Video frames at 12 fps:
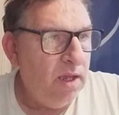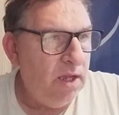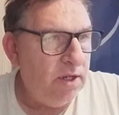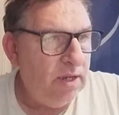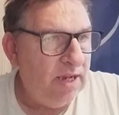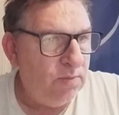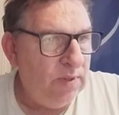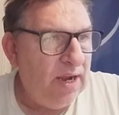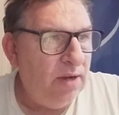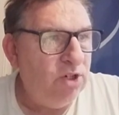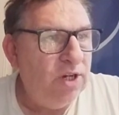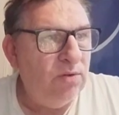uh, as we
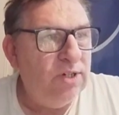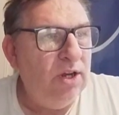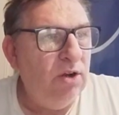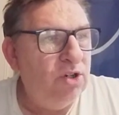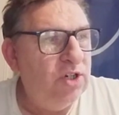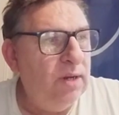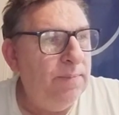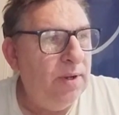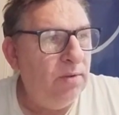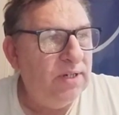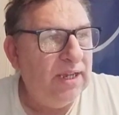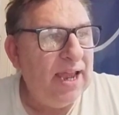know, Chelsea lodged an
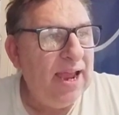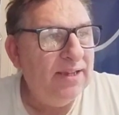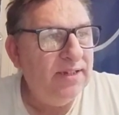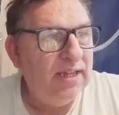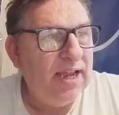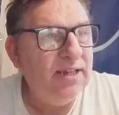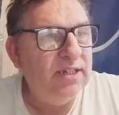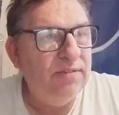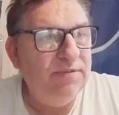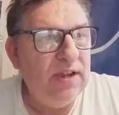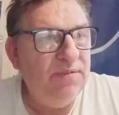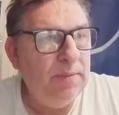appeal to CAS against the
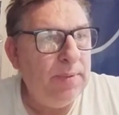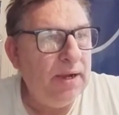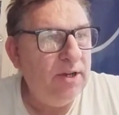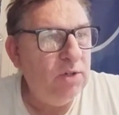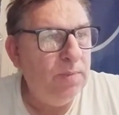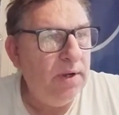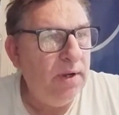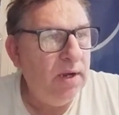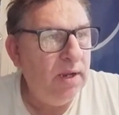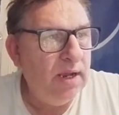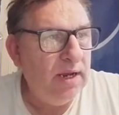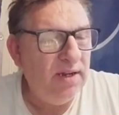FIFA punishment,
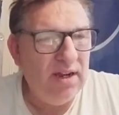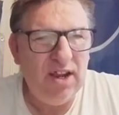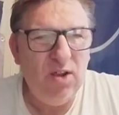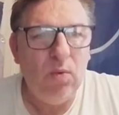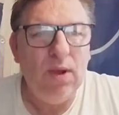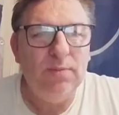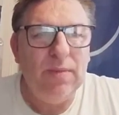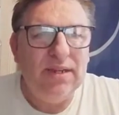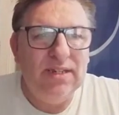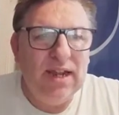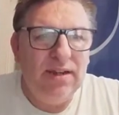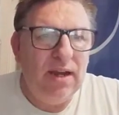and they always
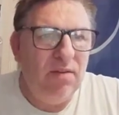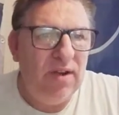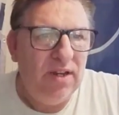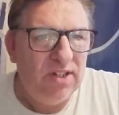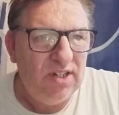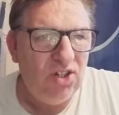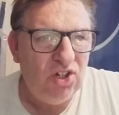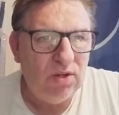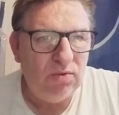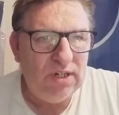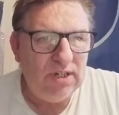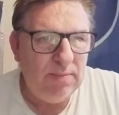maintain their innocence,
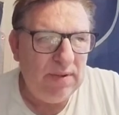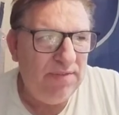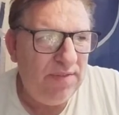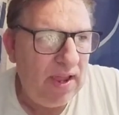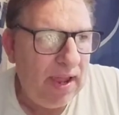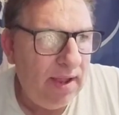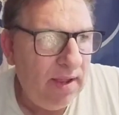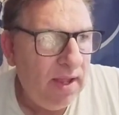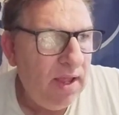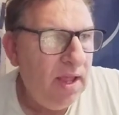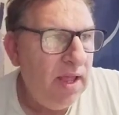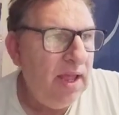Chelsea, to be fair.
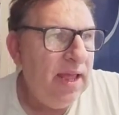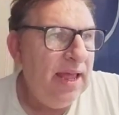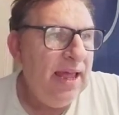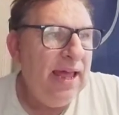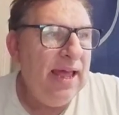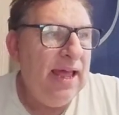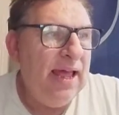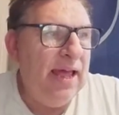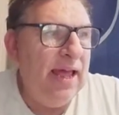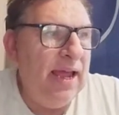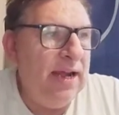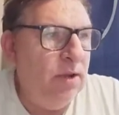
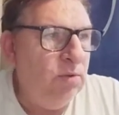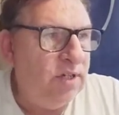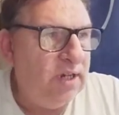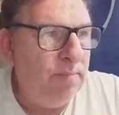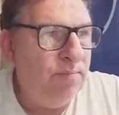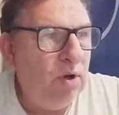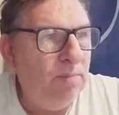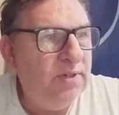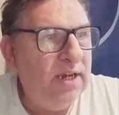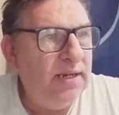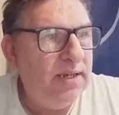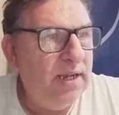Uh, and it also
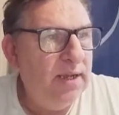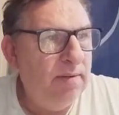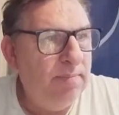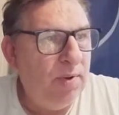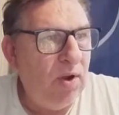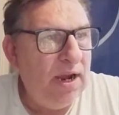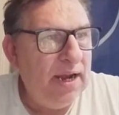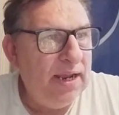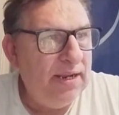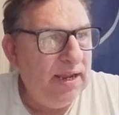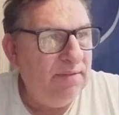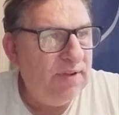prompted by
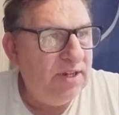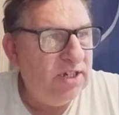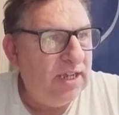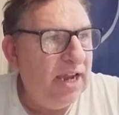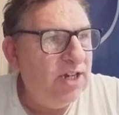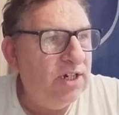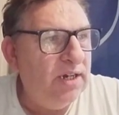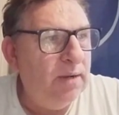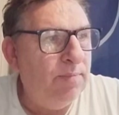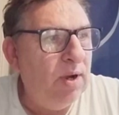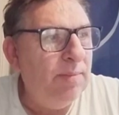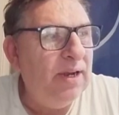the investigation in the
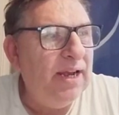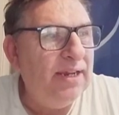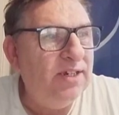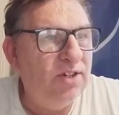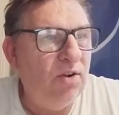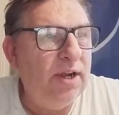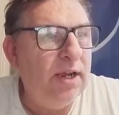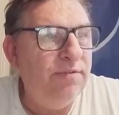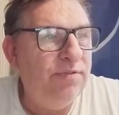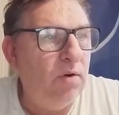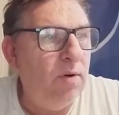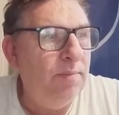Premier League signing of
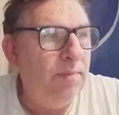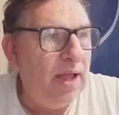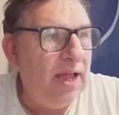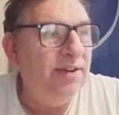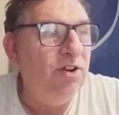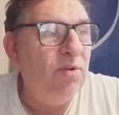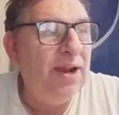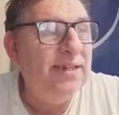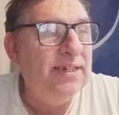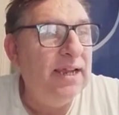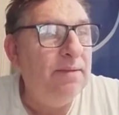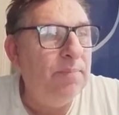foreign under
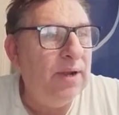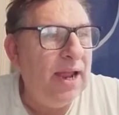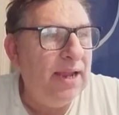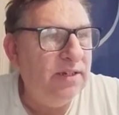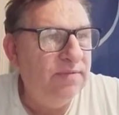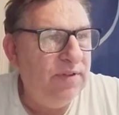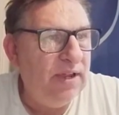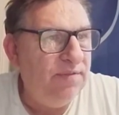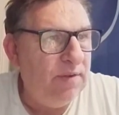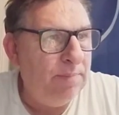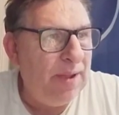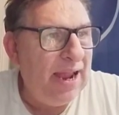18 players.
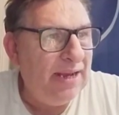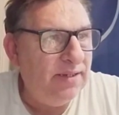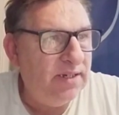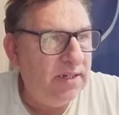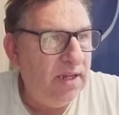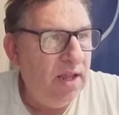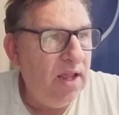FIFA bans